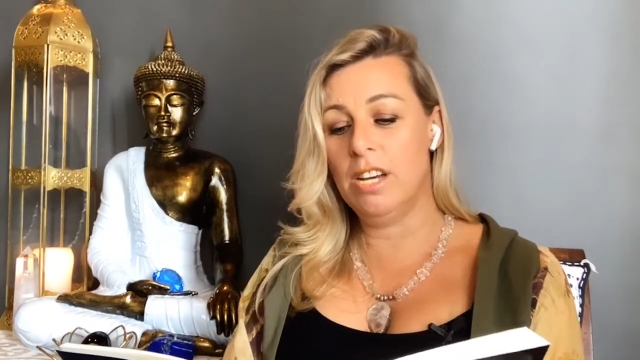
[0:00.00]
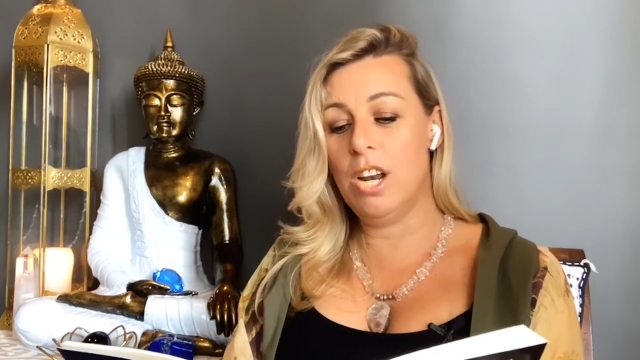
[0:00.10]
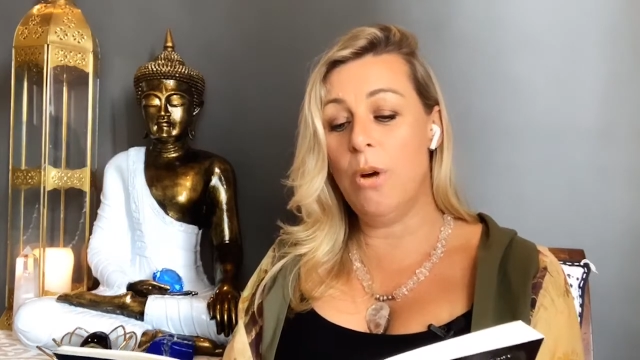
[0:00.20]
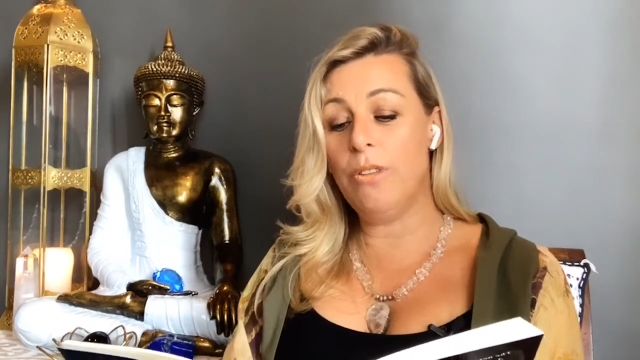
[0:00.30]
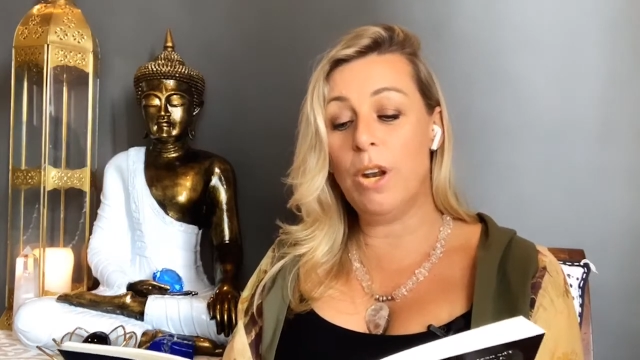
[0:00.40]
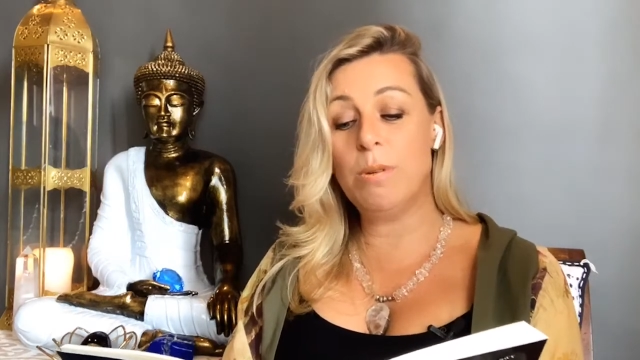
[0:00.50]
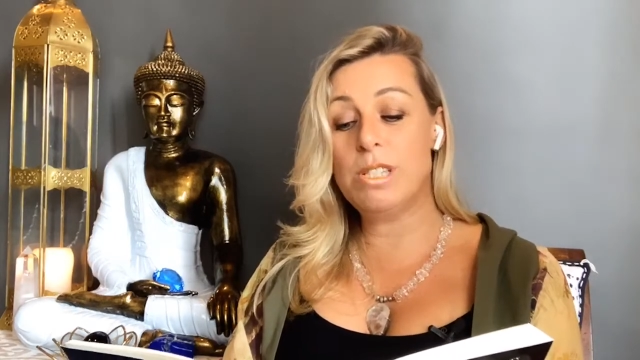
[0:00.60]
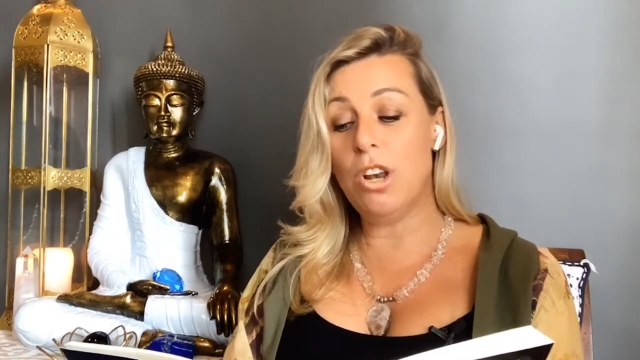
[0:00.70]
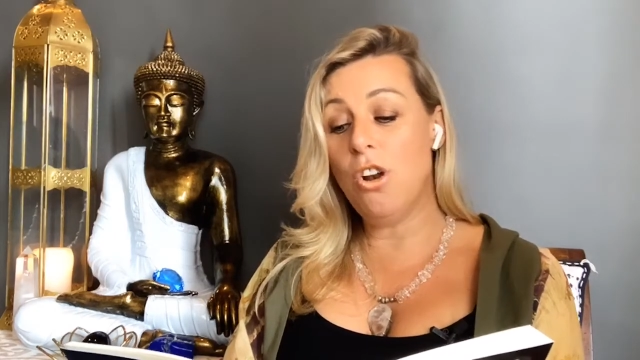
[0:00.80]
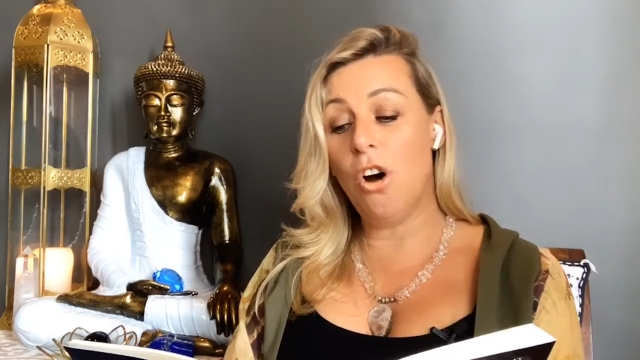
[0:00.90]
knowing that it was
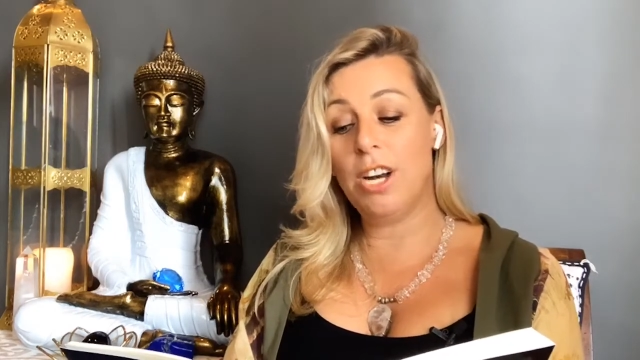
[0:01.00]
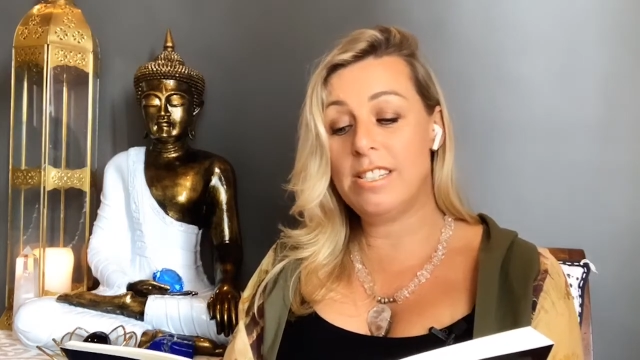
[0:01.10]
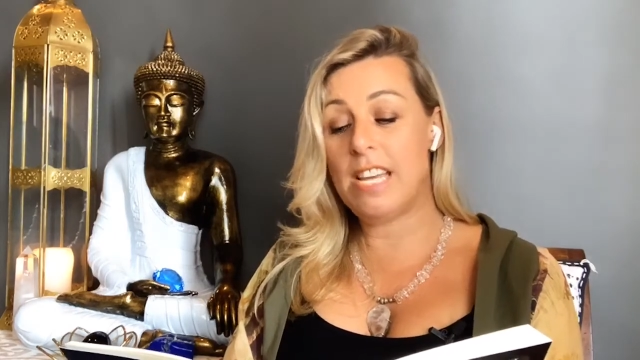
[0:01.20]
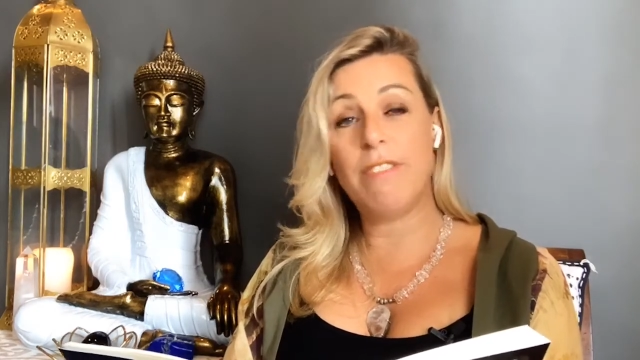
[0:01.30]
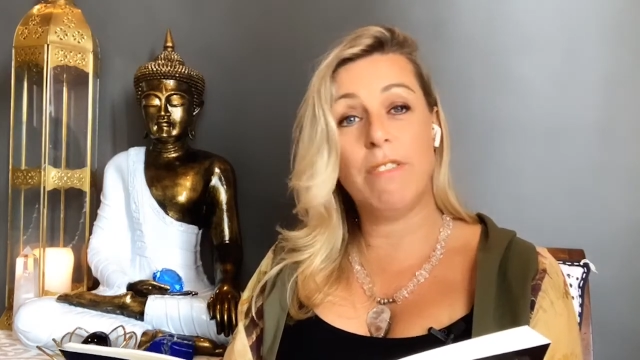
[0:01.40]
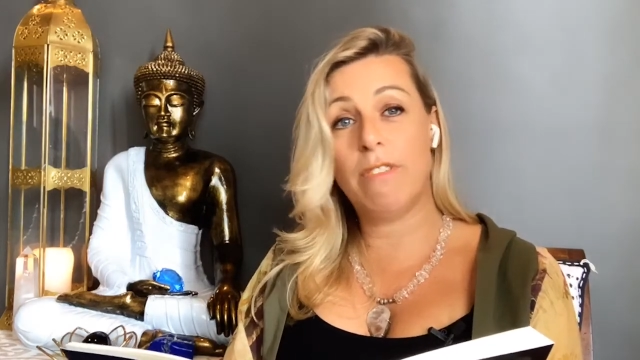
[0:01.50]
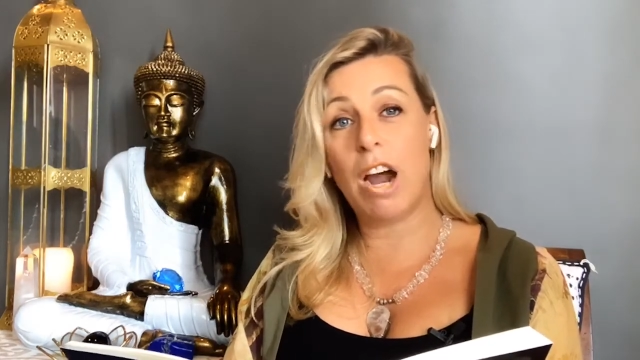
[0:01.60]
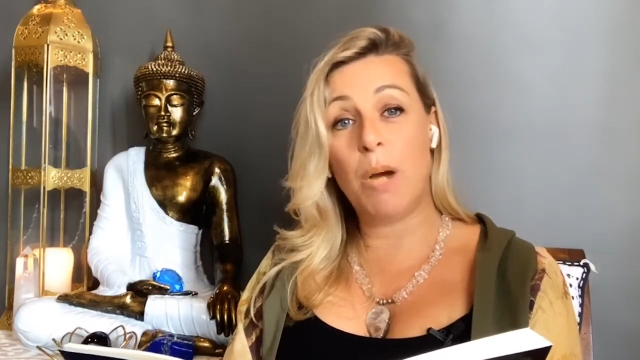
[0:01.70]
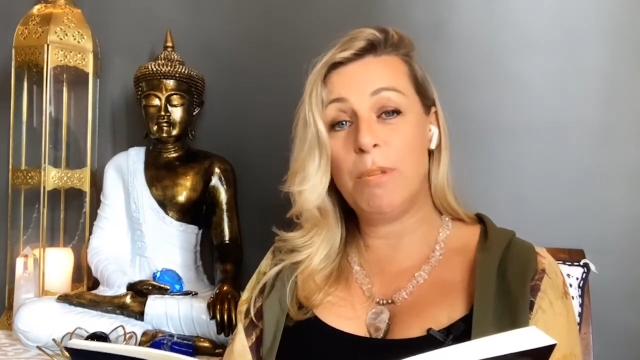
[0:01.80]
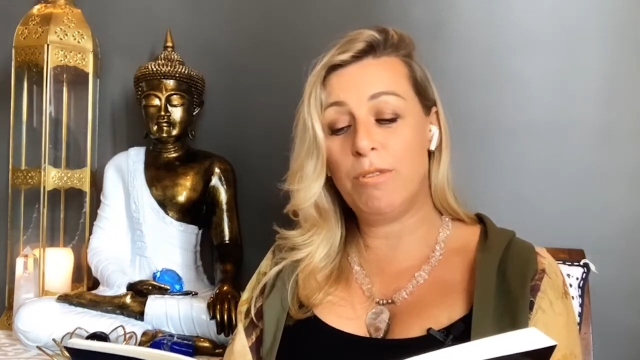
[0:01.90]
not a safe
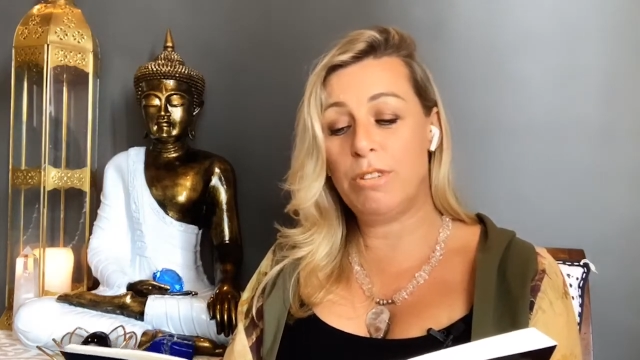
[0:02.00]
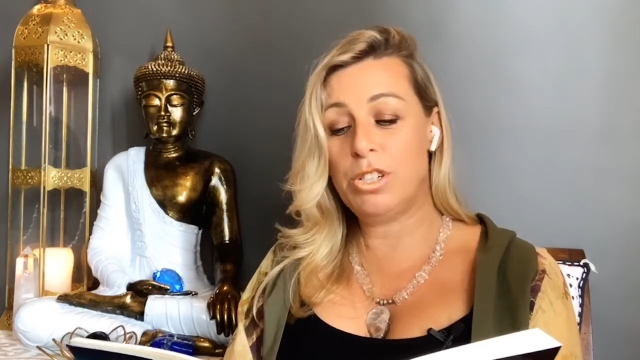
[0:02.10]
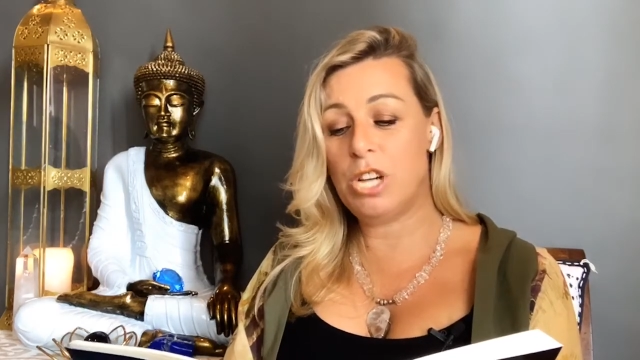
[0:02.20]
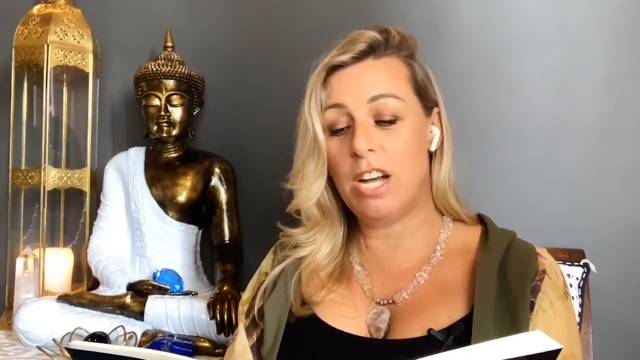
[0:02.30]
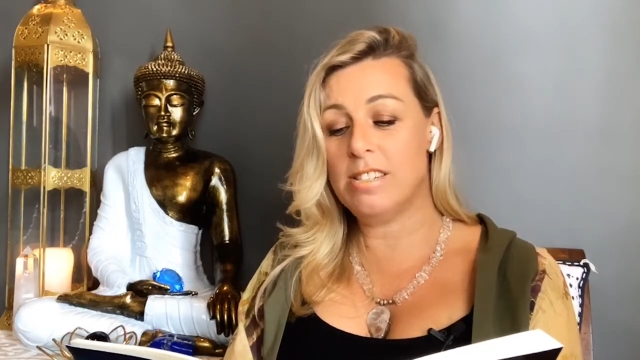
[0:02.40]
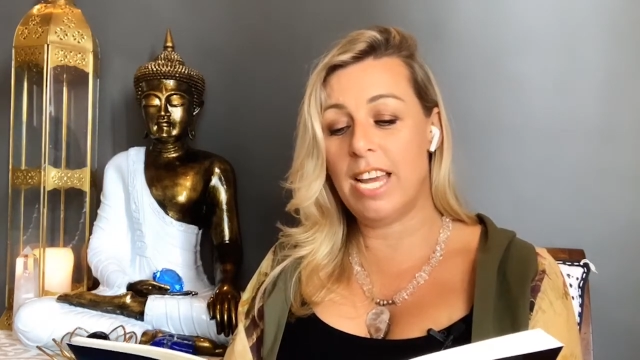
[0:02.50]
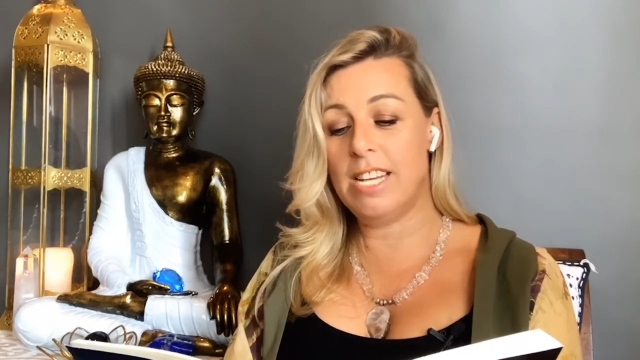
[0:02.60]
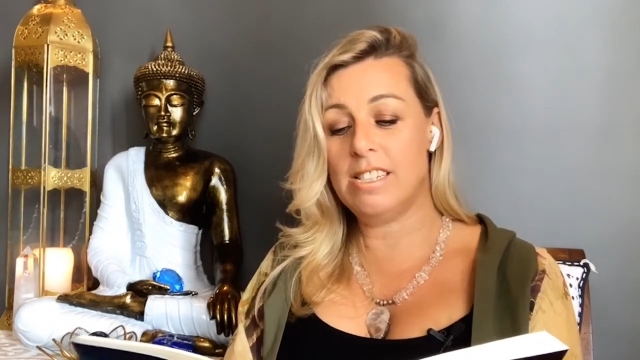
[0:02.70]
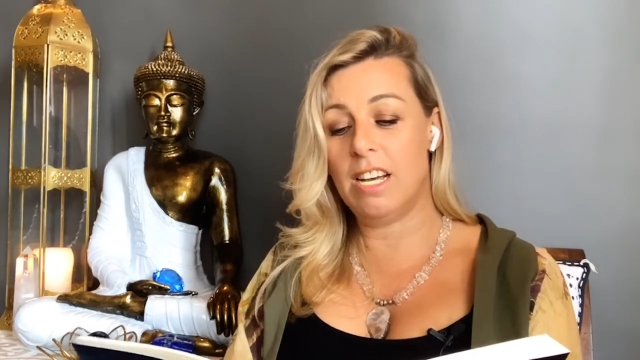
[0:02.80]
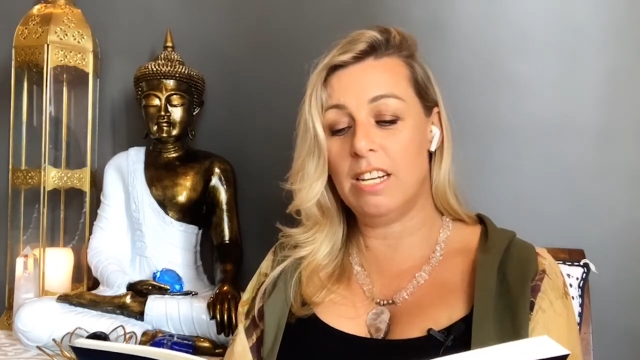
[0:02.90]
environment for a child to
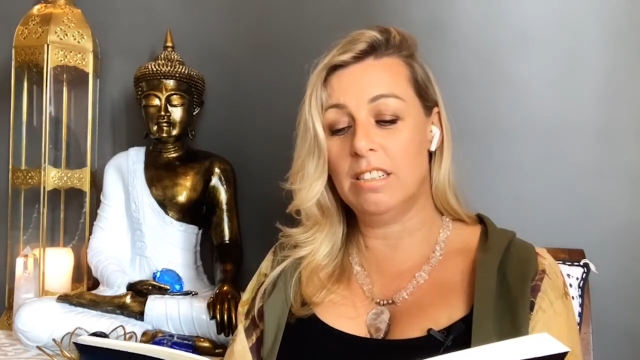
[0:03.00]
enter.